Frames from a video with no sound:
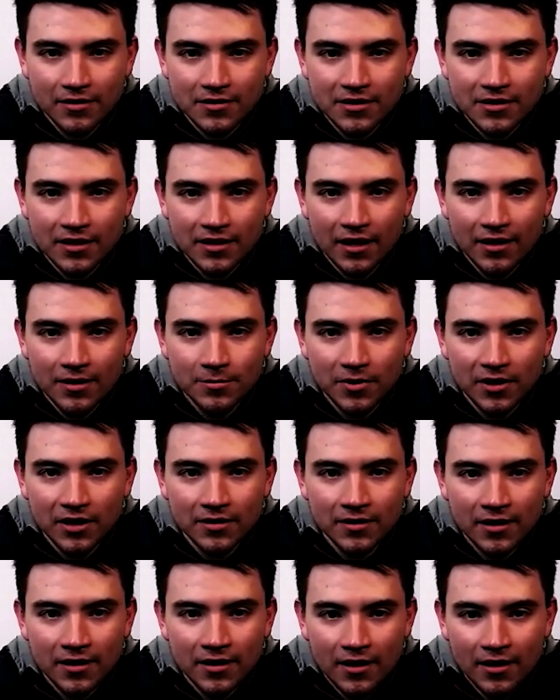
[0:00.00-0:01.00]
tonight,
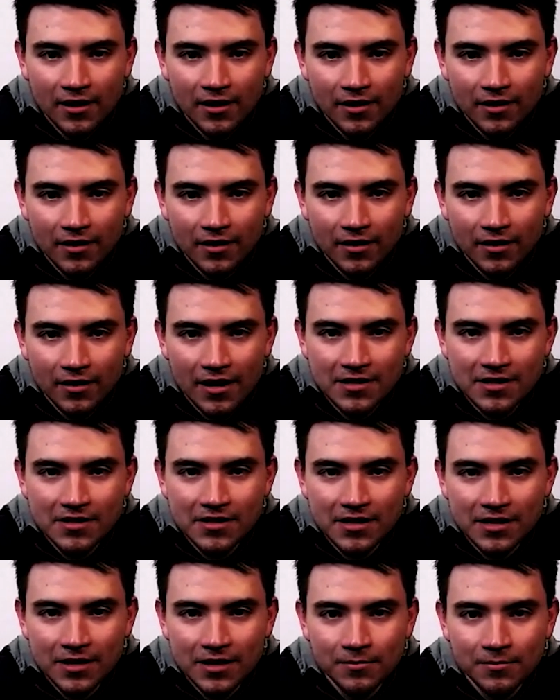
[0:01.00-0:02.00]
but as a
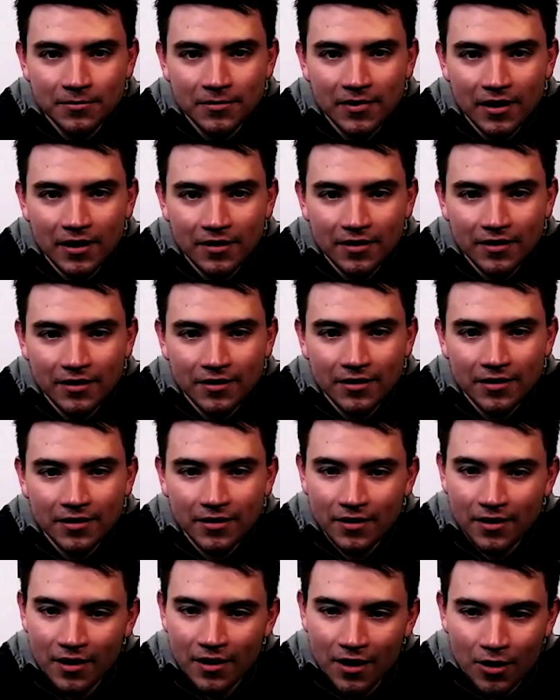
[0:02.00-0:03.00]
team, I think
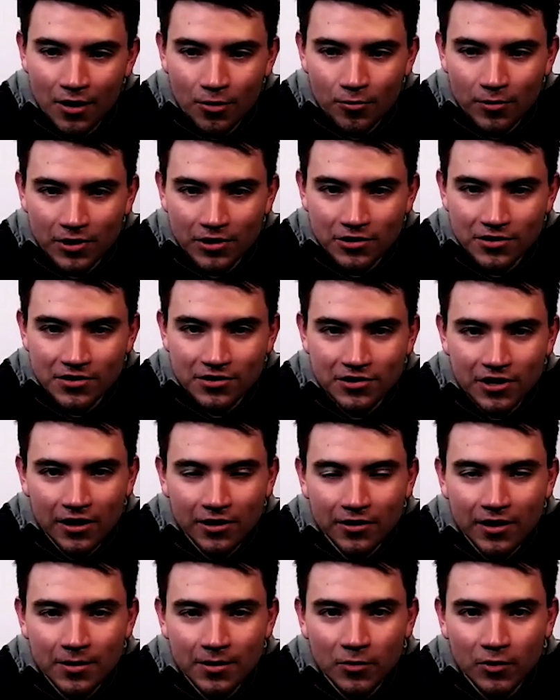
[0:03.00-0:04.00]
we can just
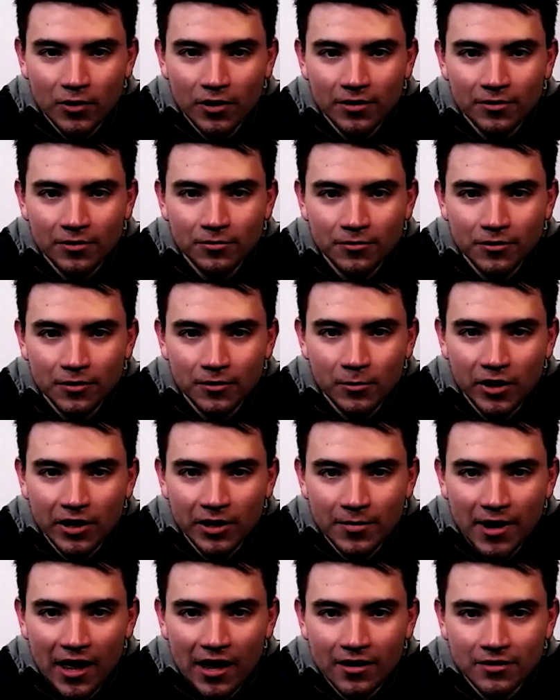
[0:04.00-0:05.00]
generate more from
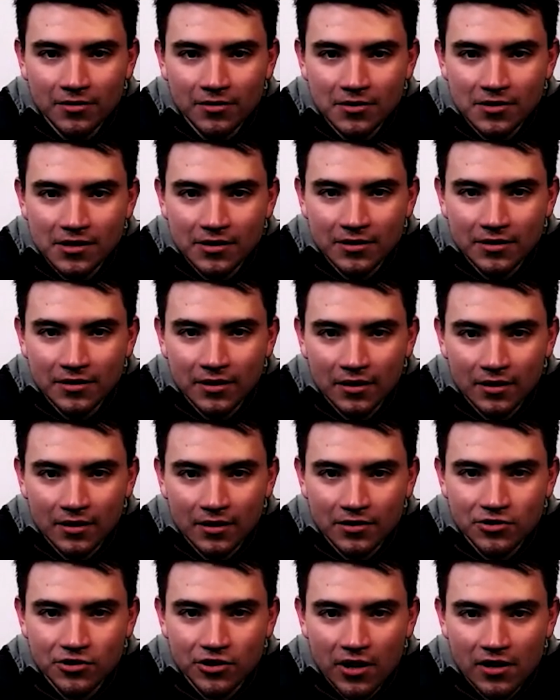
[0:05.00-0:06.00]
winning battles and
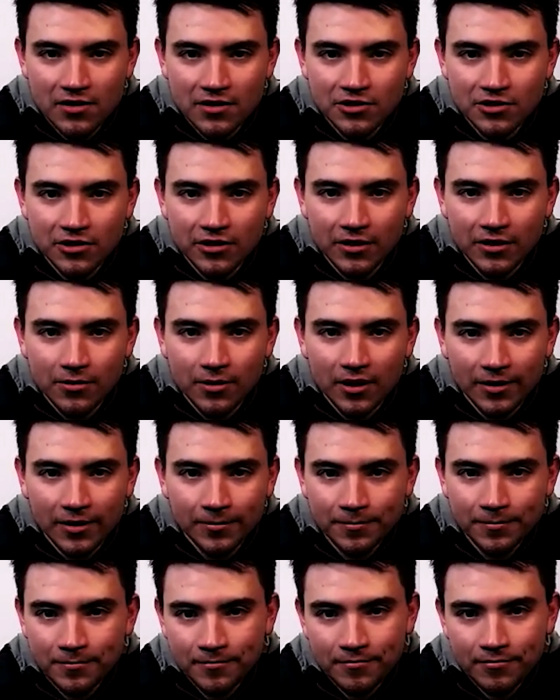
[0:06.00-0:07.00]
transitioning quick.
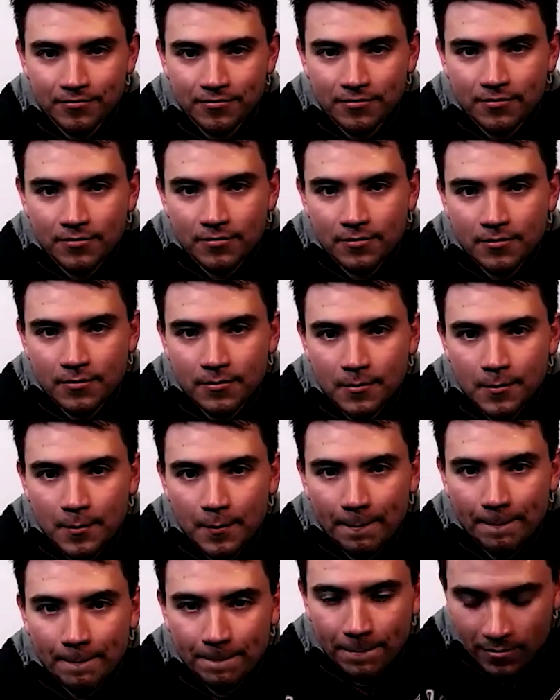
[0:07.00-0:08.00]
Thanks,
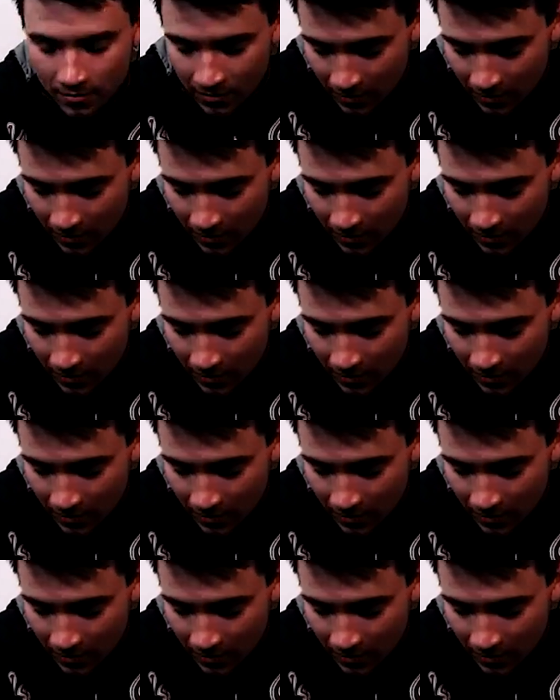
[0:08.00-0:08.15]
Nick.